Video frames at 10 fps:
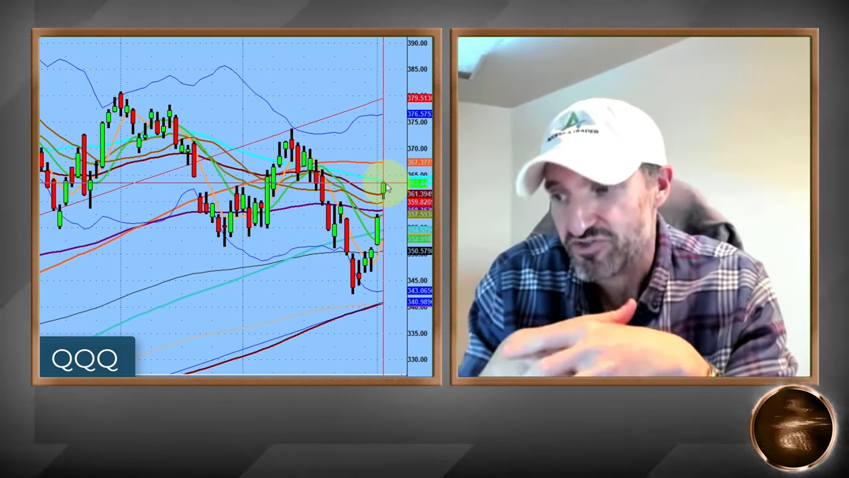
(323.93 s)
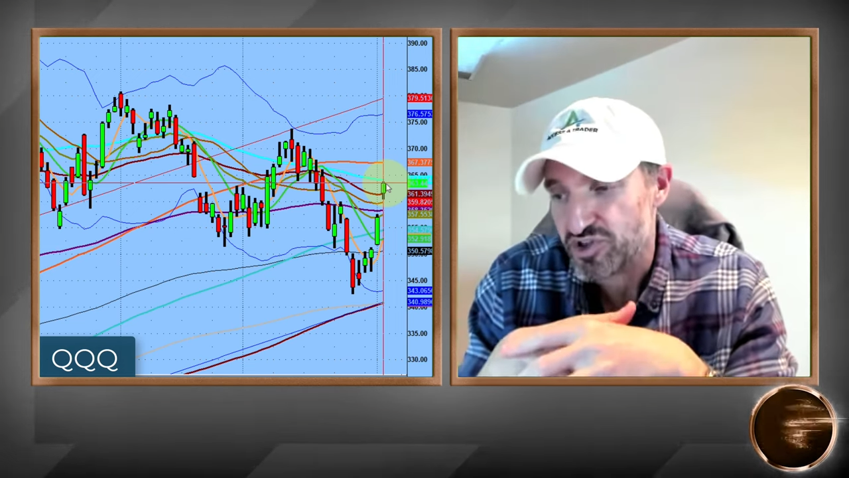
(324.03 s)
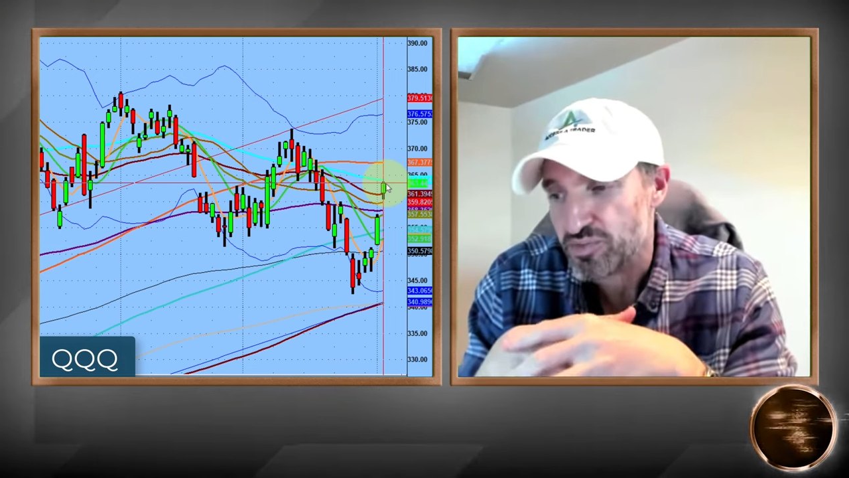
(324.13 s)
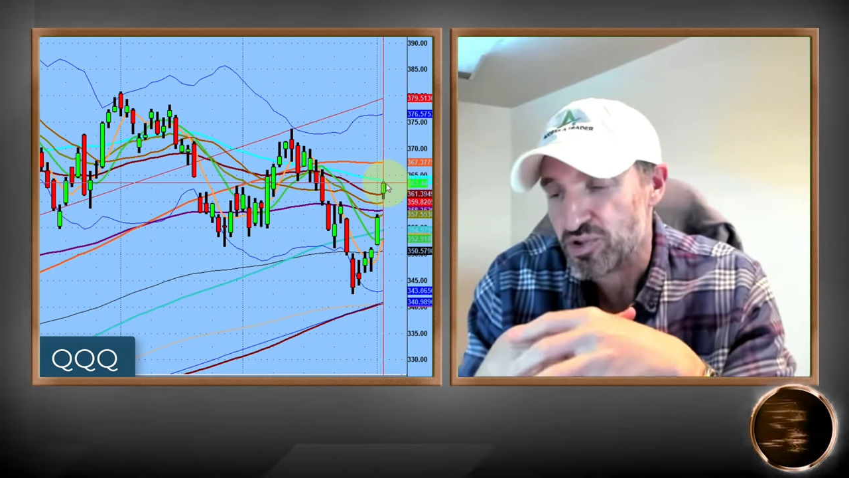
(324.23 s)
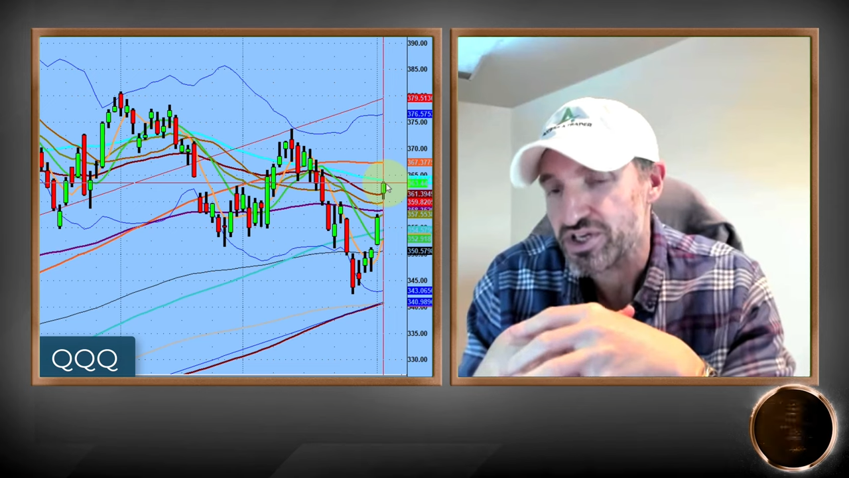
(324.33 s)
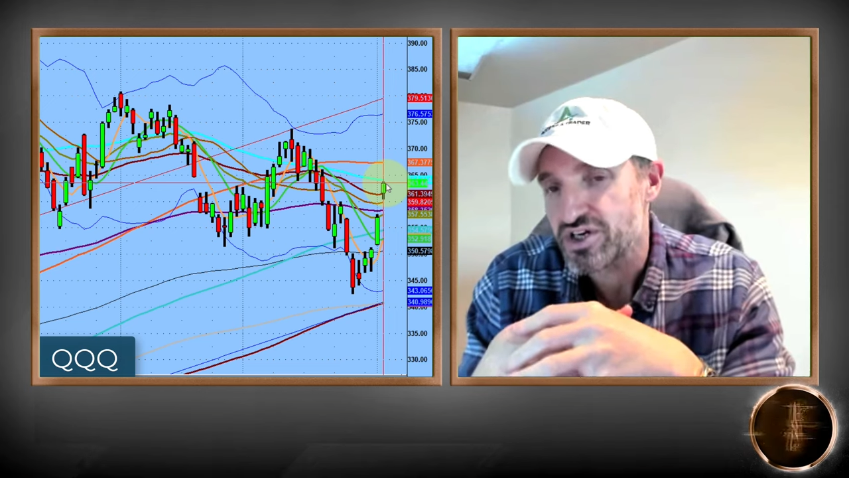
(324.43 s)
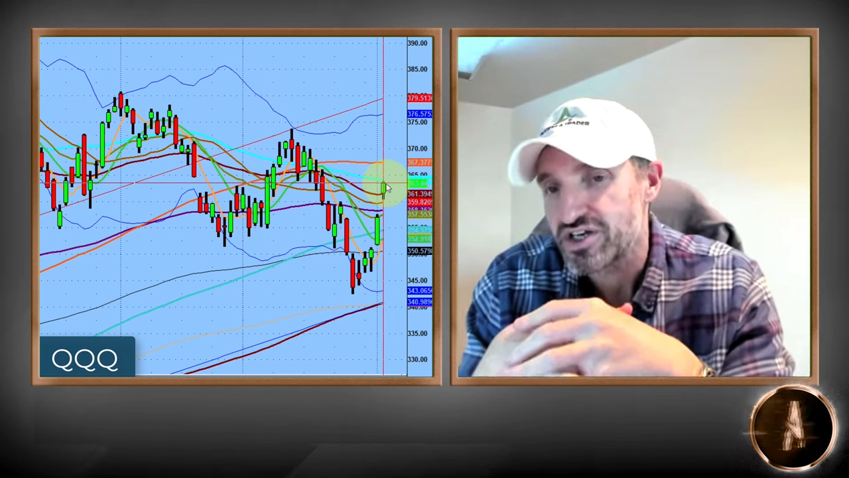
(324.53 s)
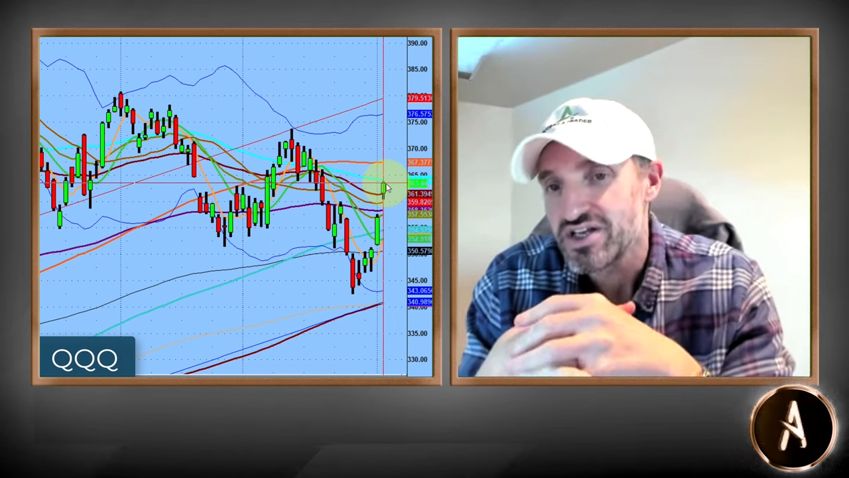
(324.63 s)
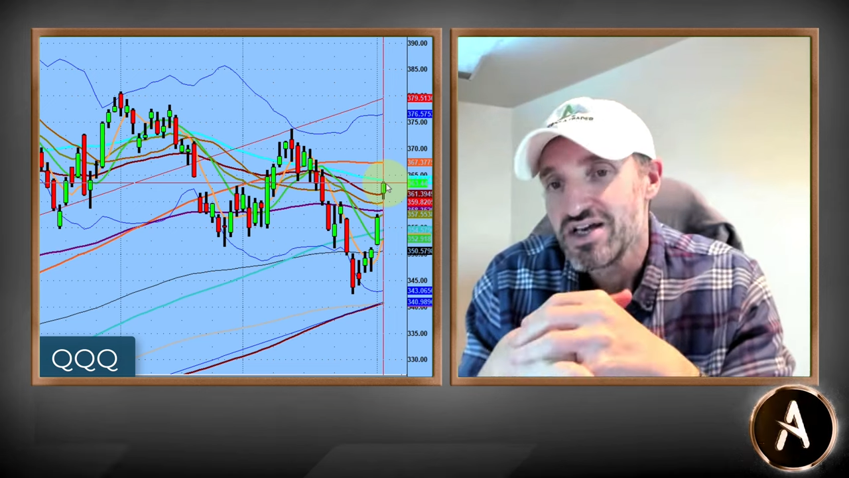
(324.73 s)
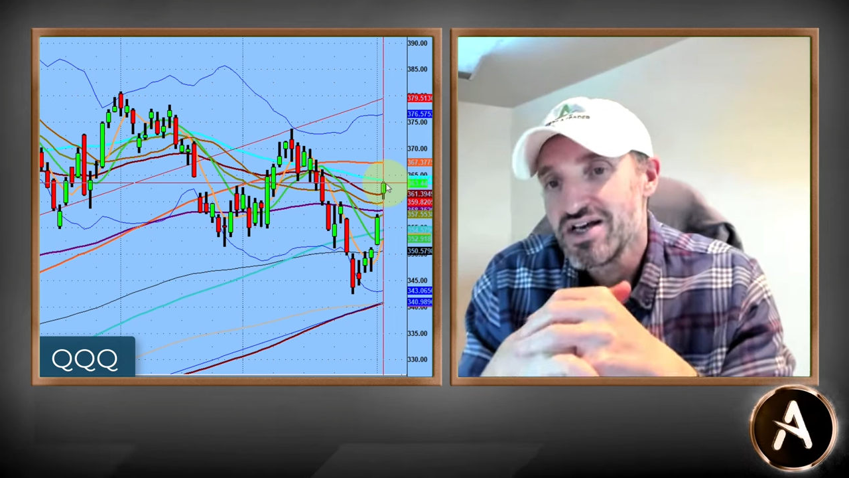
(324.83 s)
feel pretty
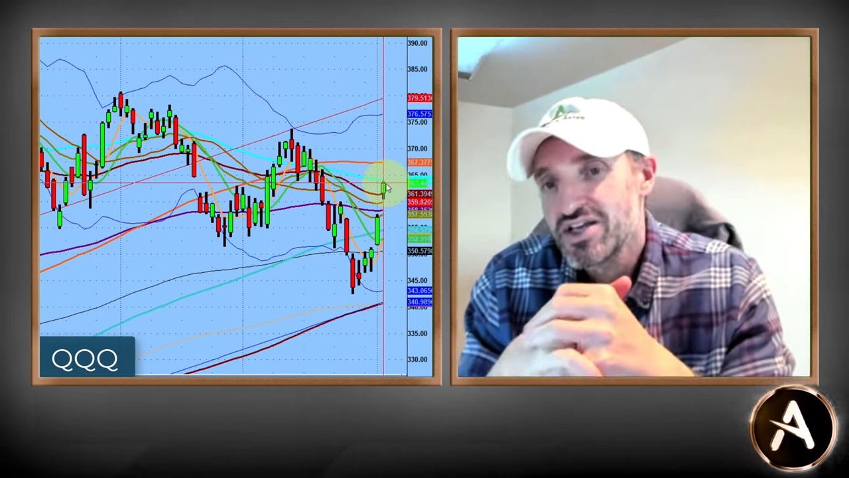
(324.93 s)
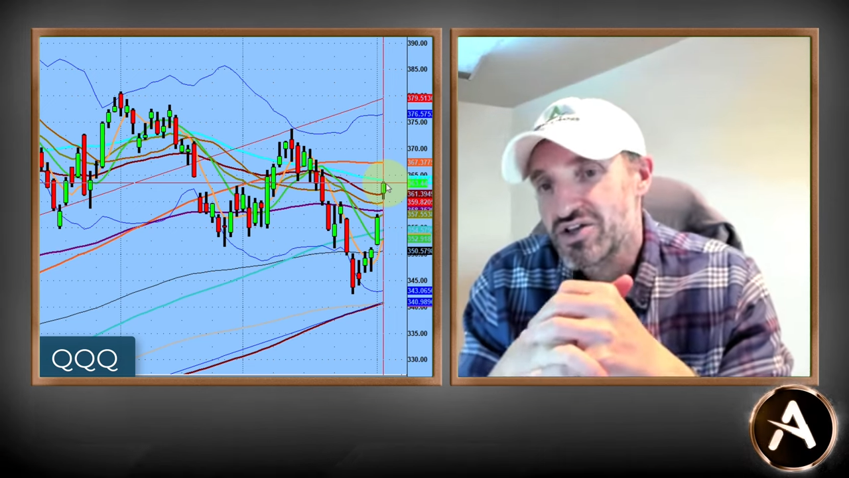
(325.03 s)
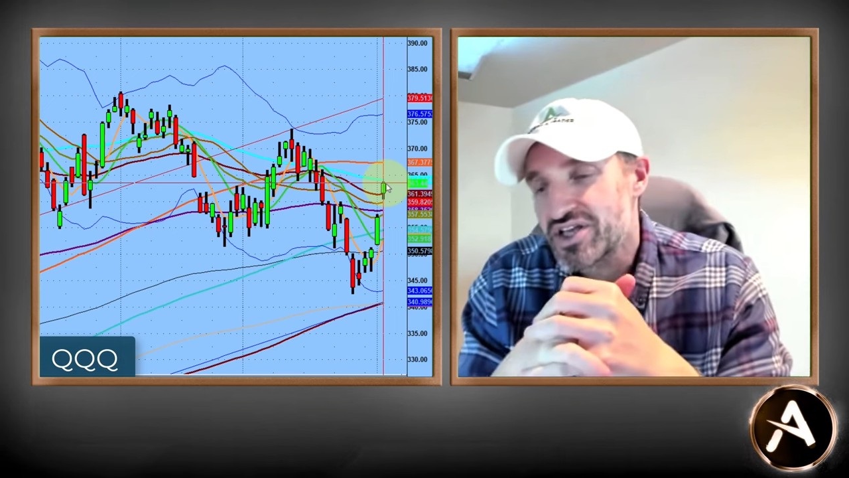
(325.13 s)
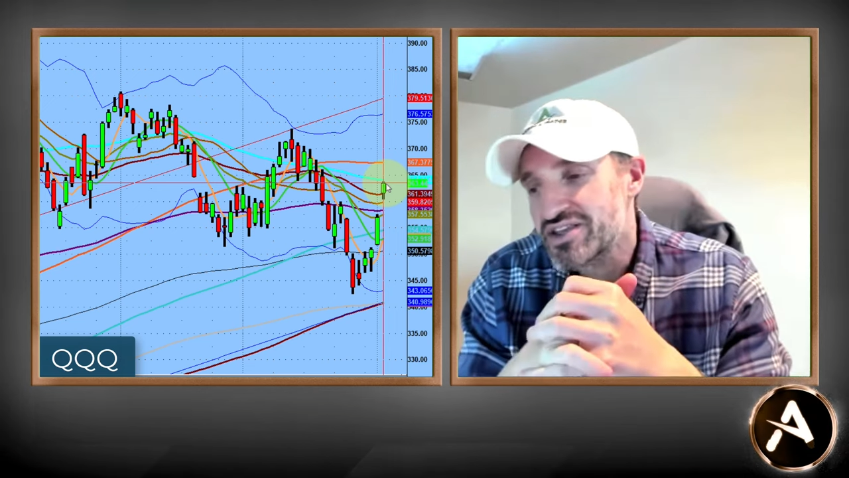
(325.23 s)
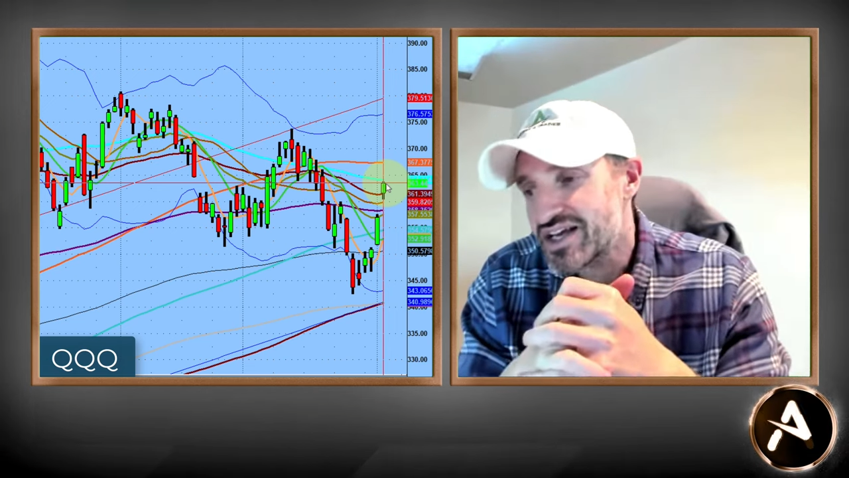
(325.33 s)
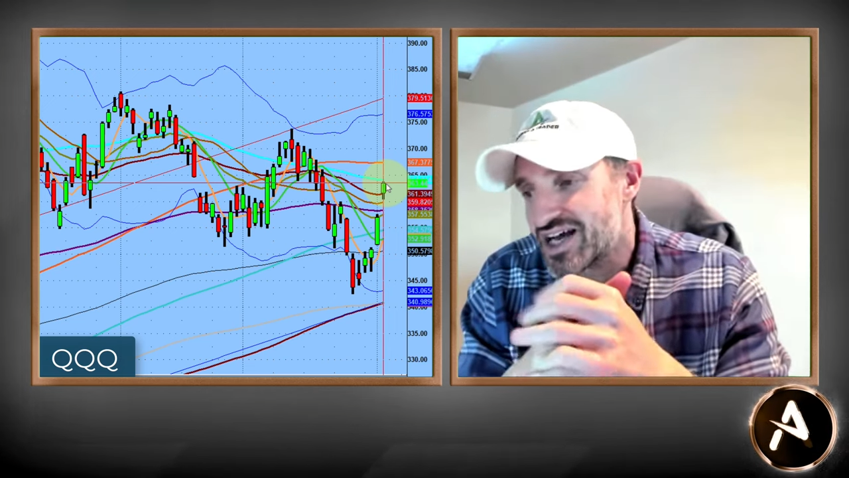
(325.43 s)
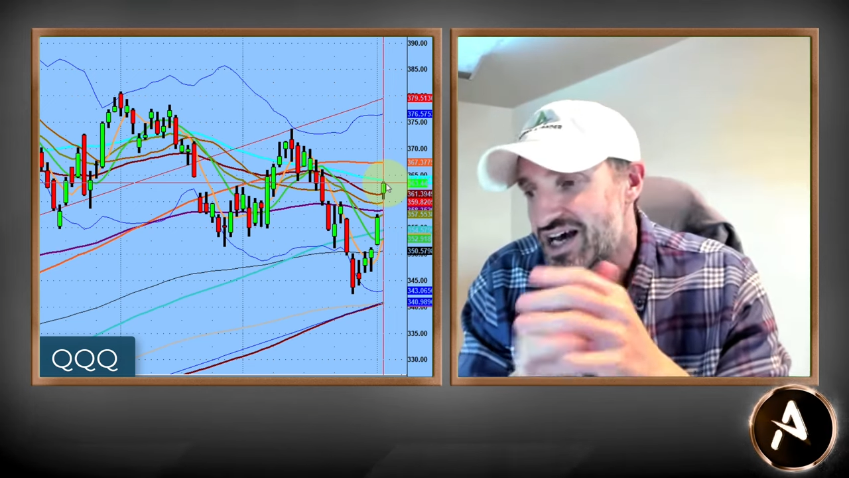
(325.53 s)
good, you know, they, they